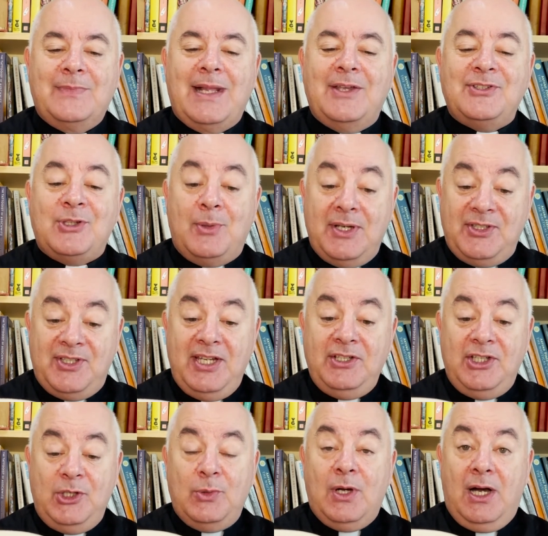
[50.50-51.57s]
So I say
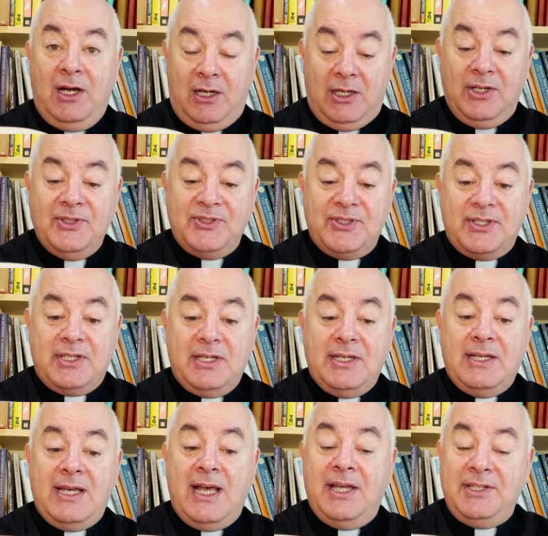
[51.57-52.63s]
to you, ask,
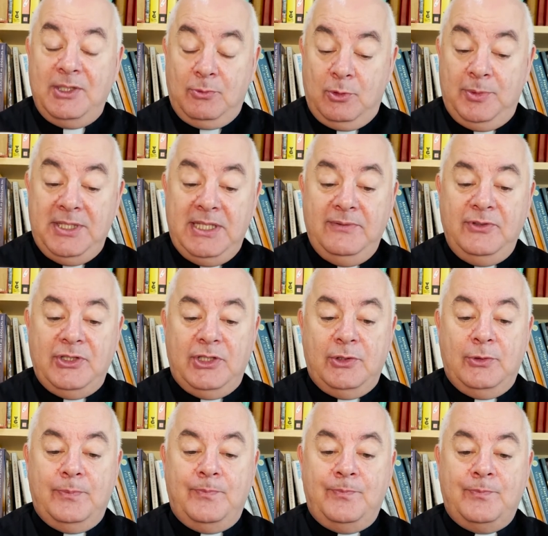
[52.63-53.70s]
and it will be given you.
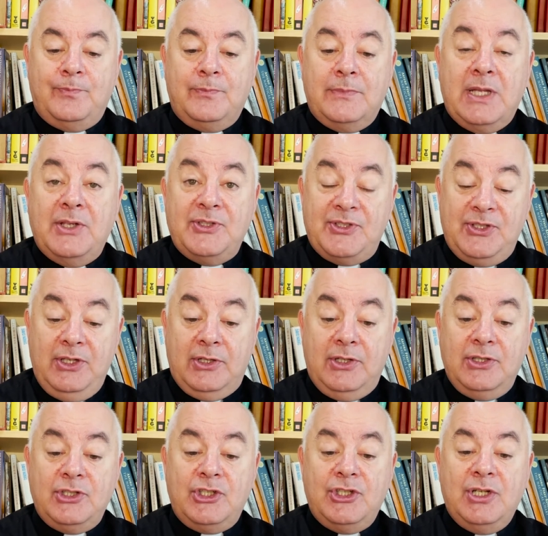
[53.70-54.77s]

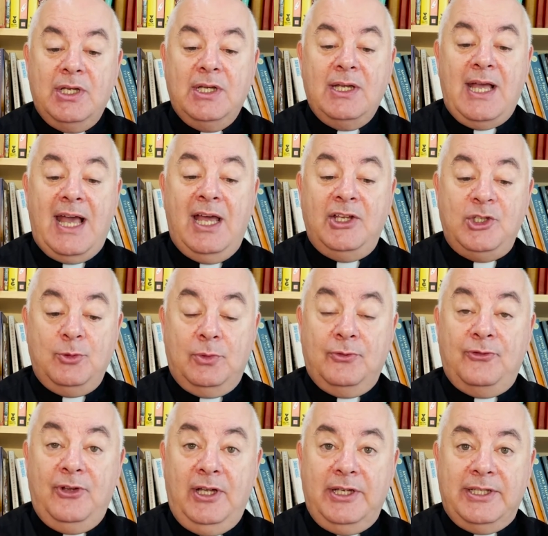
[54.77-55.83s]
Search, and you will
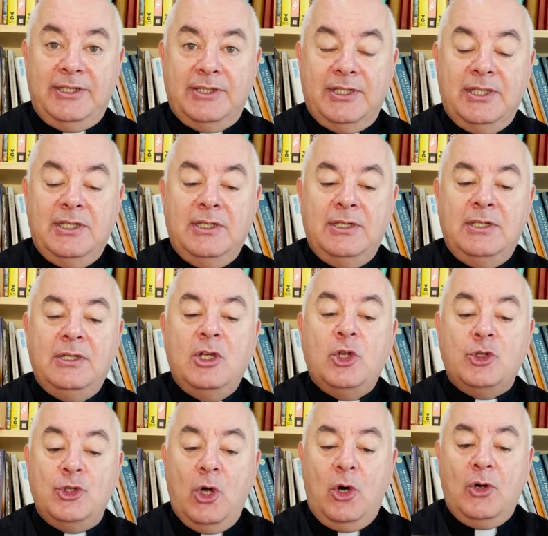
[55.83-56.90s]
find.
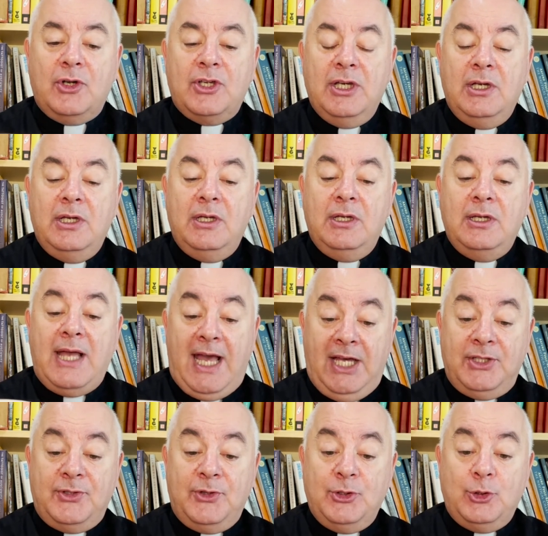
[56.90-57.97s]
Knock,
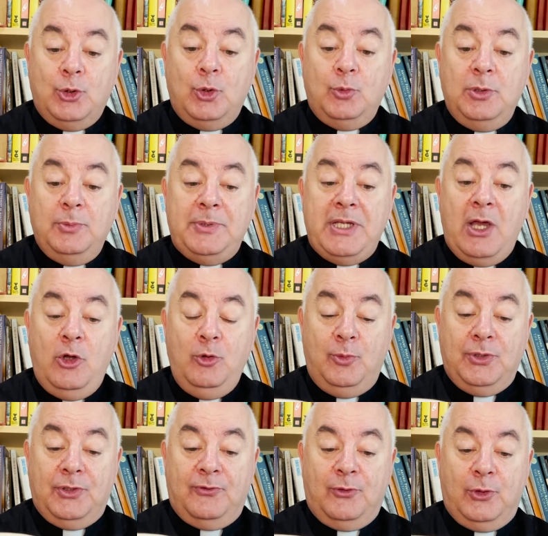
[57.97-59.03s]
and the door will be
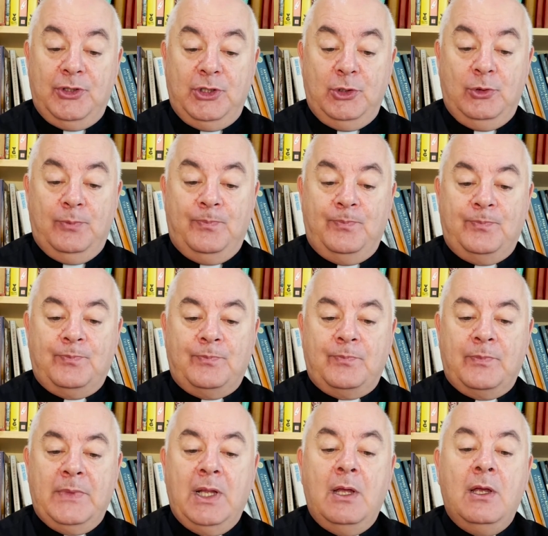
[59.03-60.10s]
opened for you.
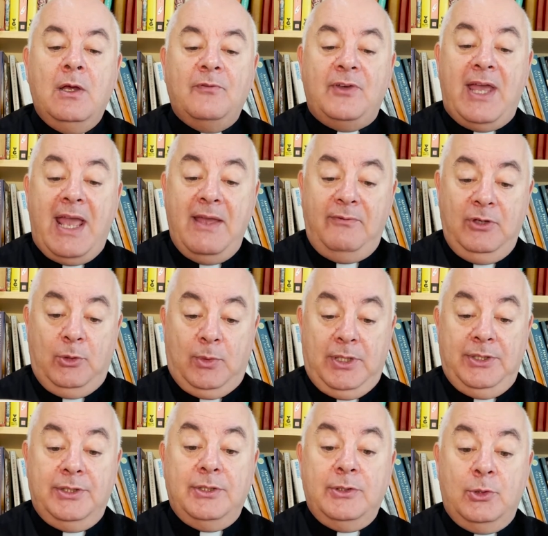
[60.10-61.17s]
For
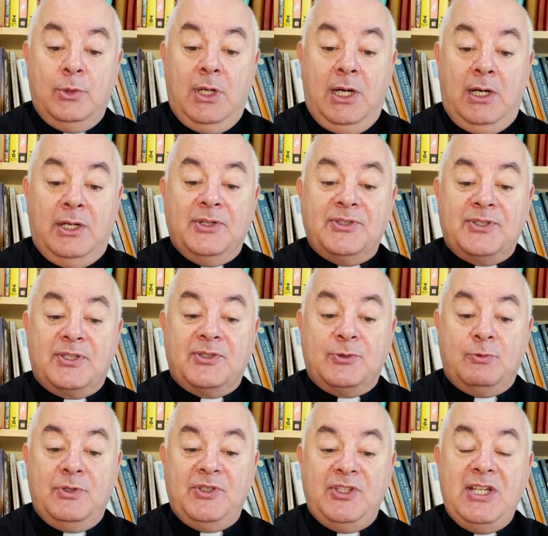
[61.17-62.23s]
everyone who asks
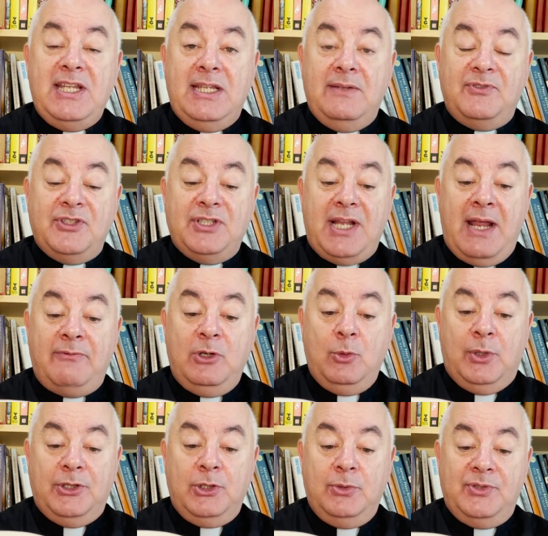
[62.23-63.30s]
receives, and
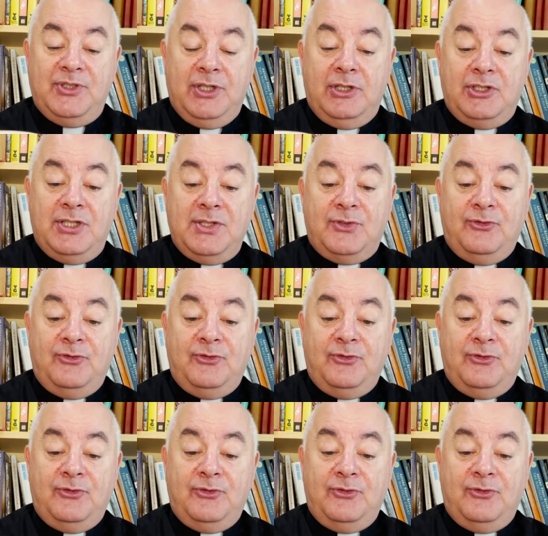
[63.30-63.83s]
everyone who searches